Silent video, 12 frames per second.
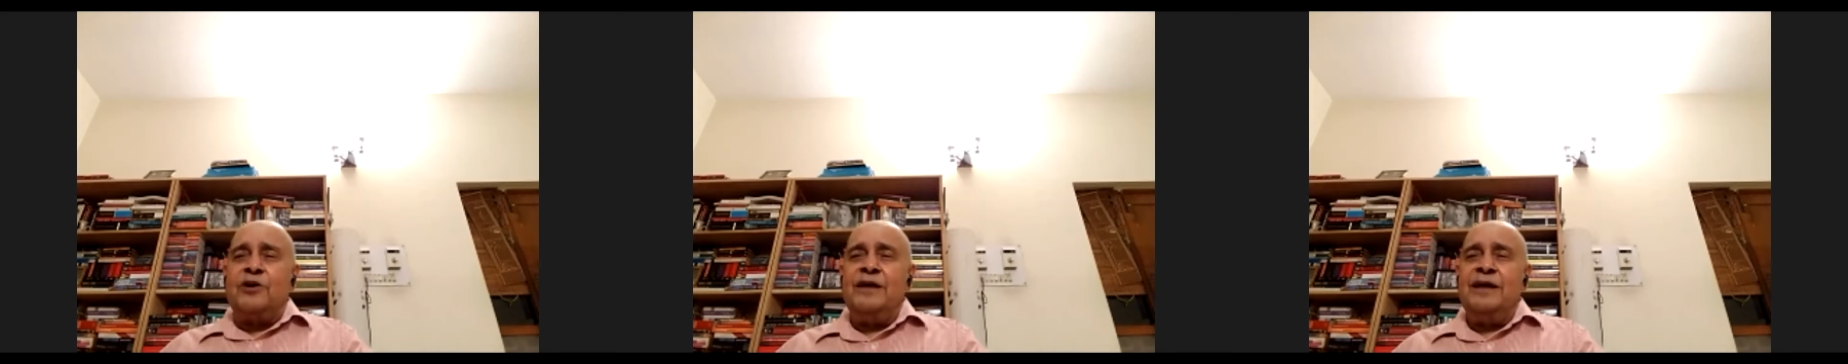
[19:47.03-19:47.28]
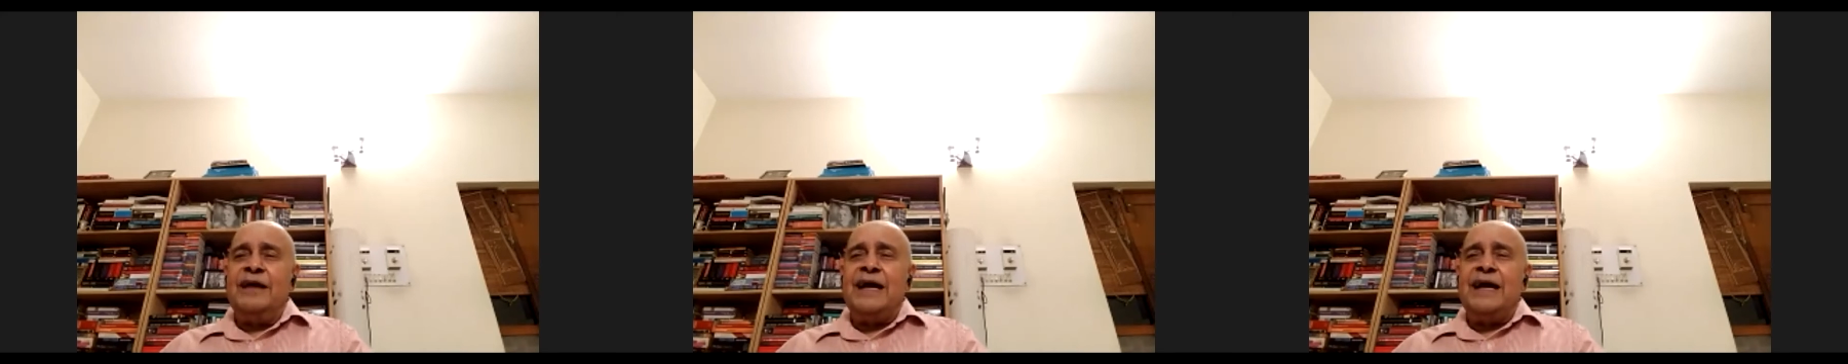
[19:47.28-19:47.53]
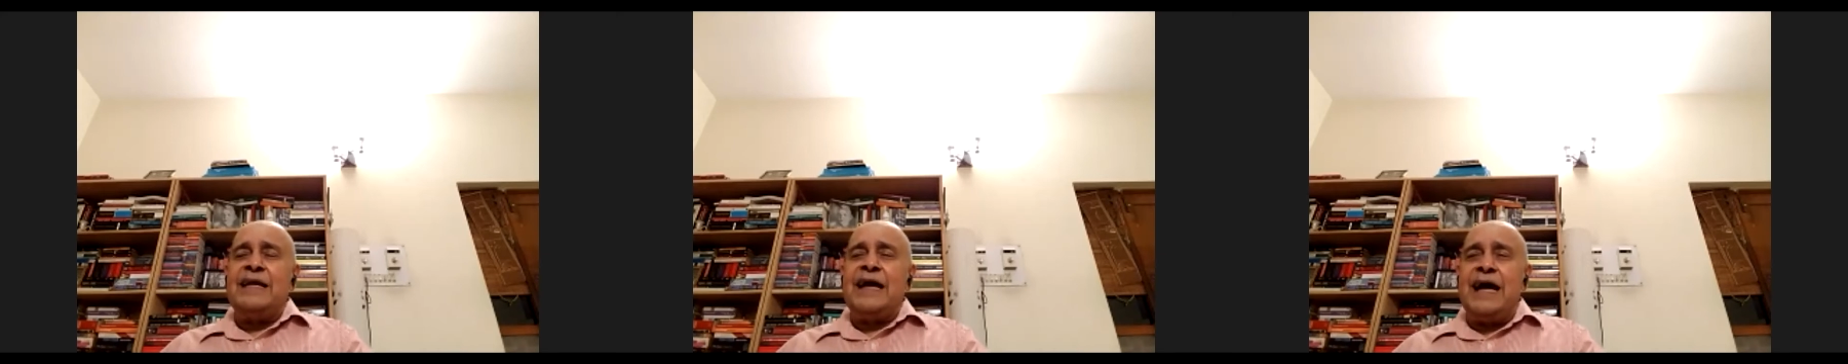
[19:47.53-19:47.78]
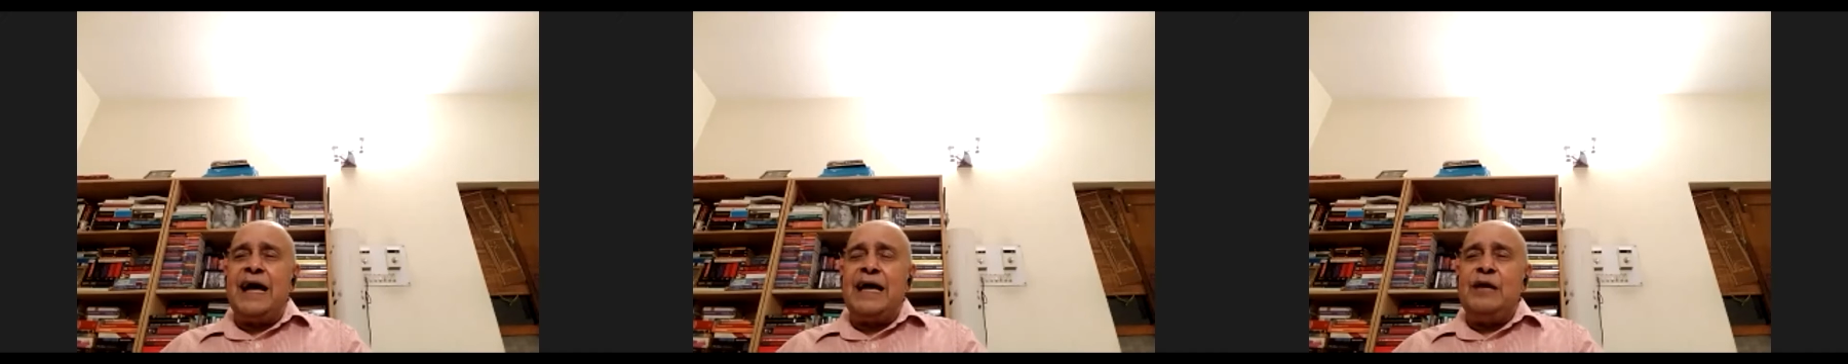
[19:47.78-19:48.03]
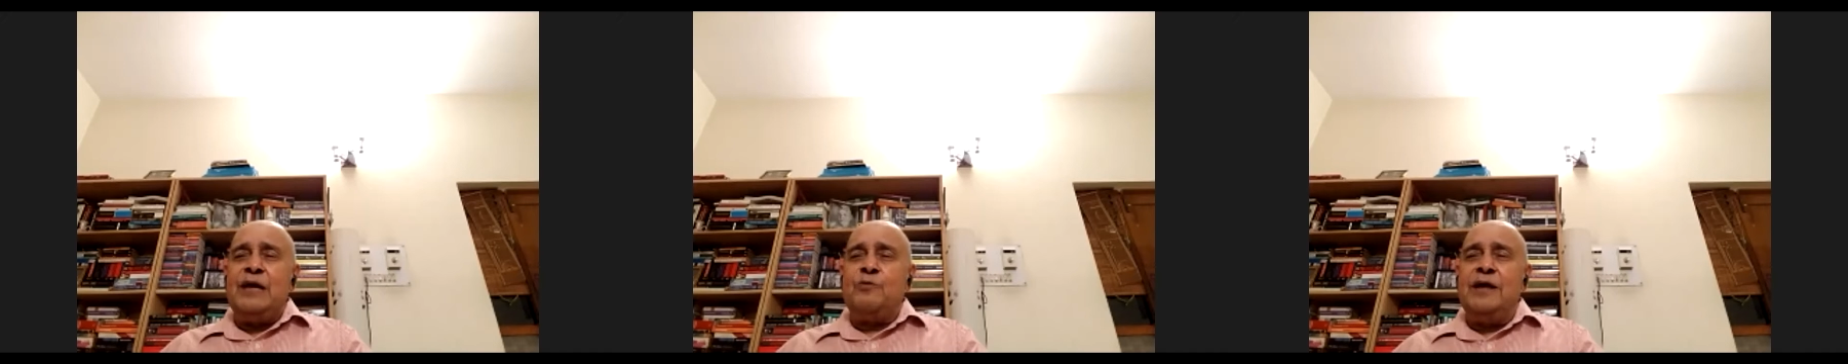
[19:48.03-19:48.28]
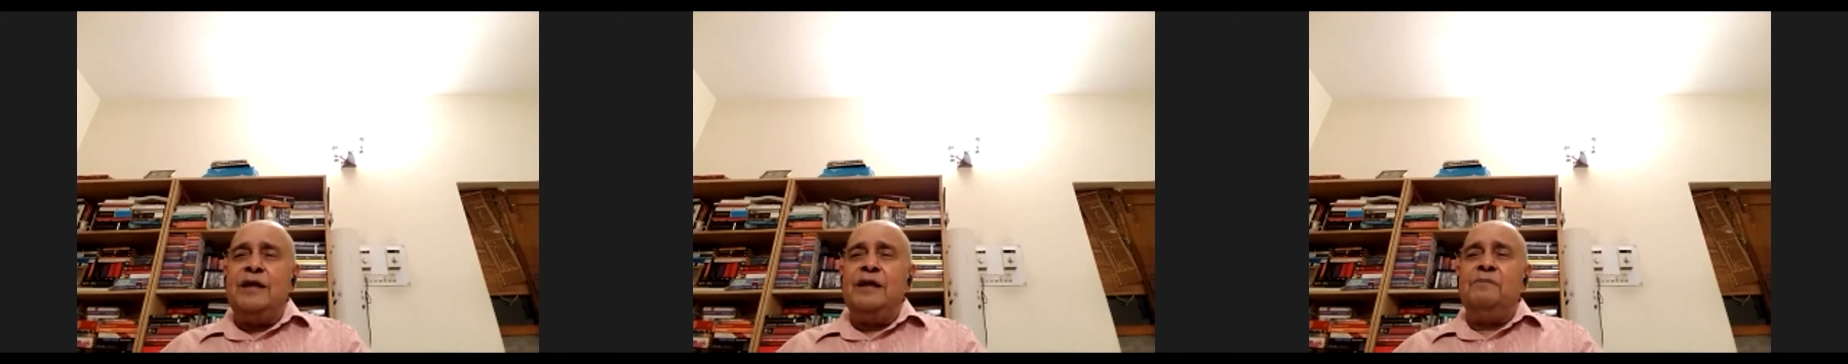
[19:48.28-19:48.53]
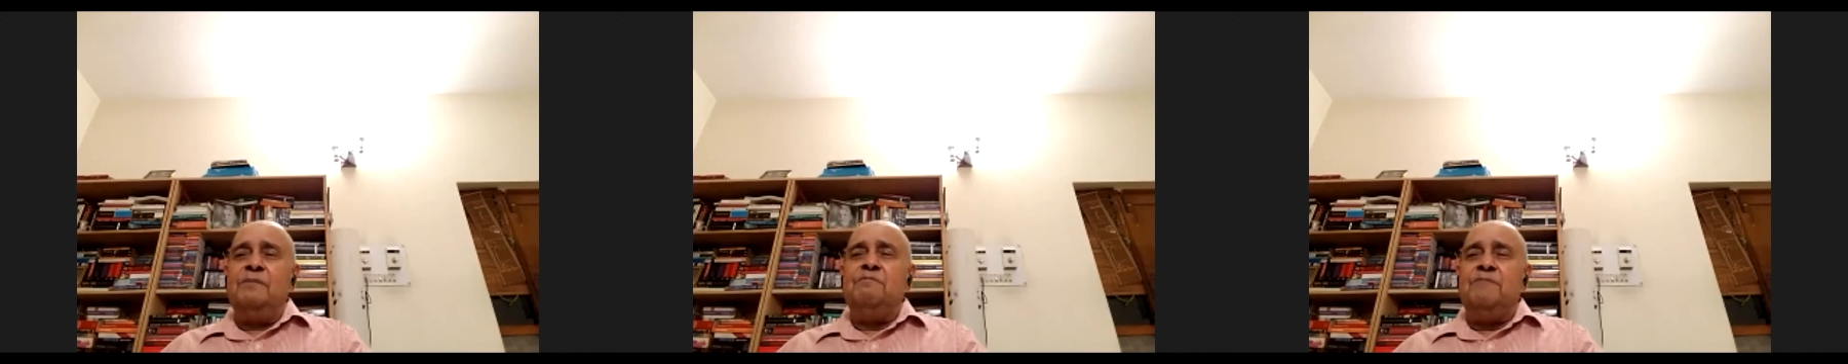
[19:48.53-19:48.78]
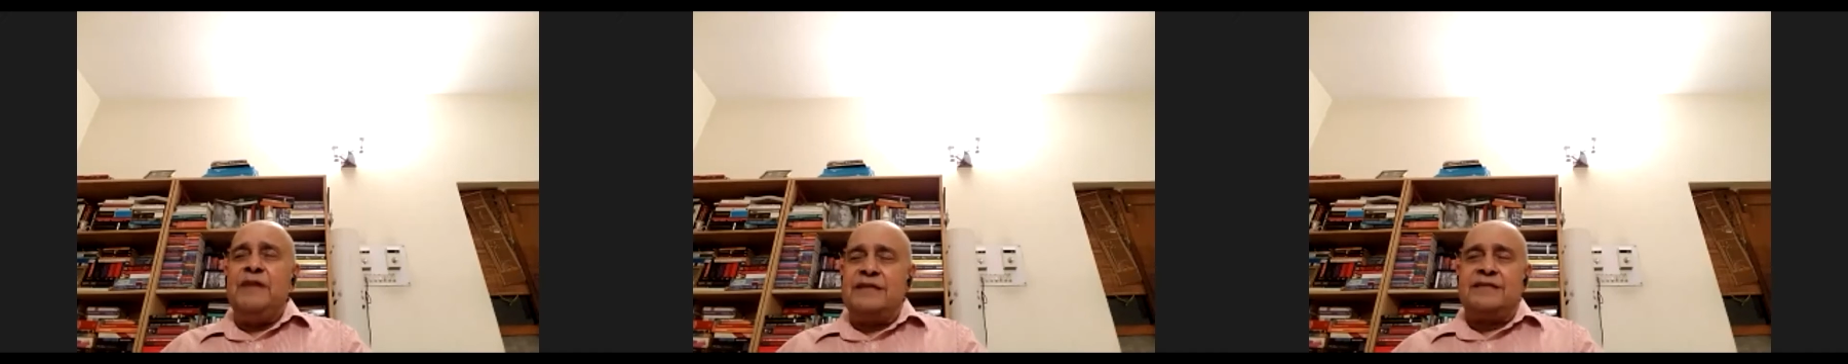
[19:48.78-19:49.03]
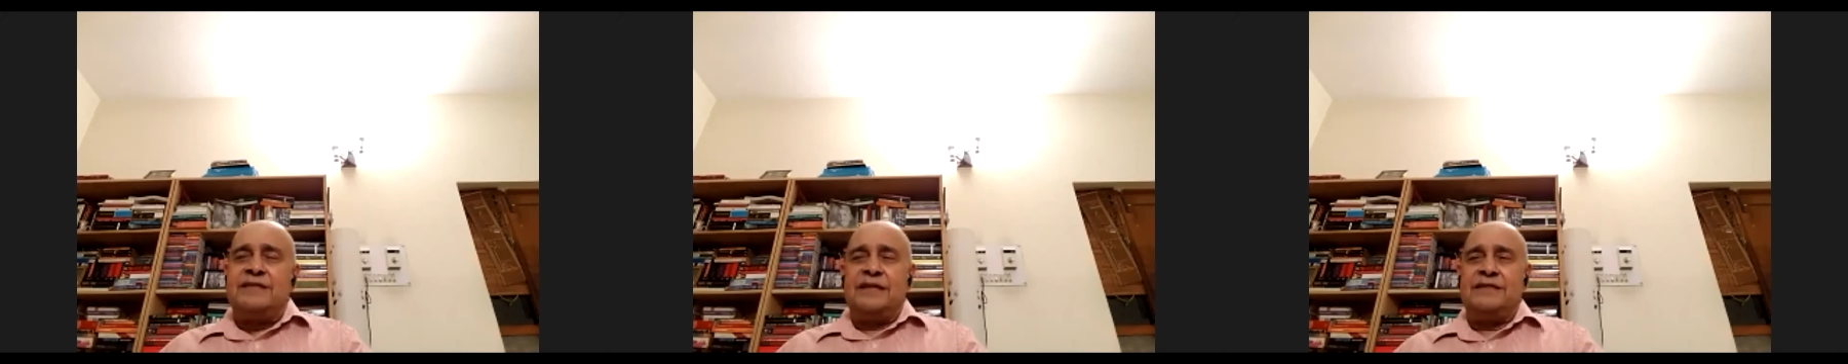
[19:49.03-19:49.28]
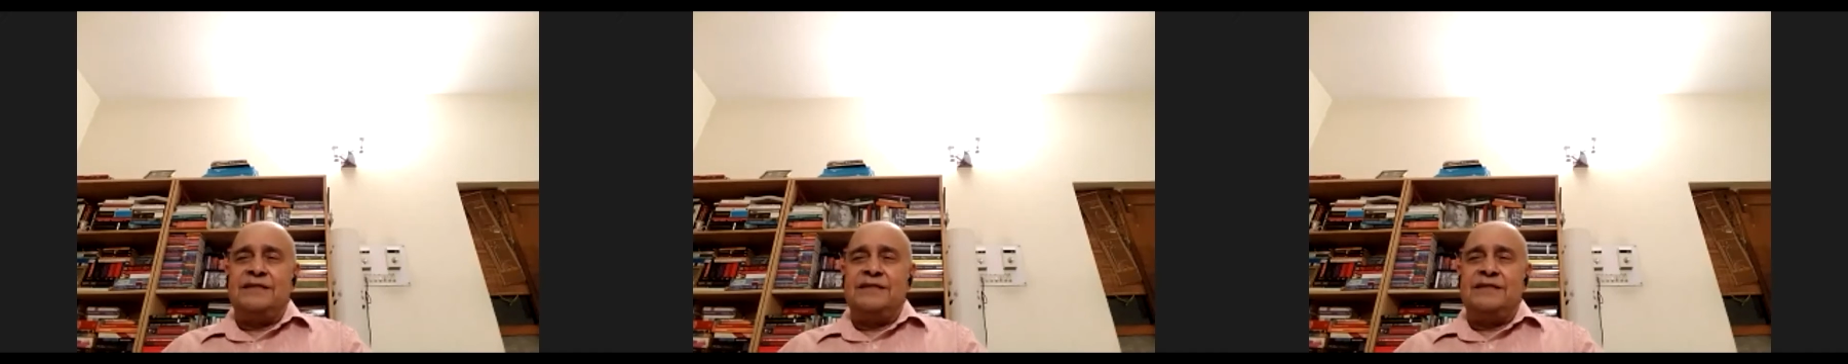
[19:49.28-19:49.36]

and I will beat it.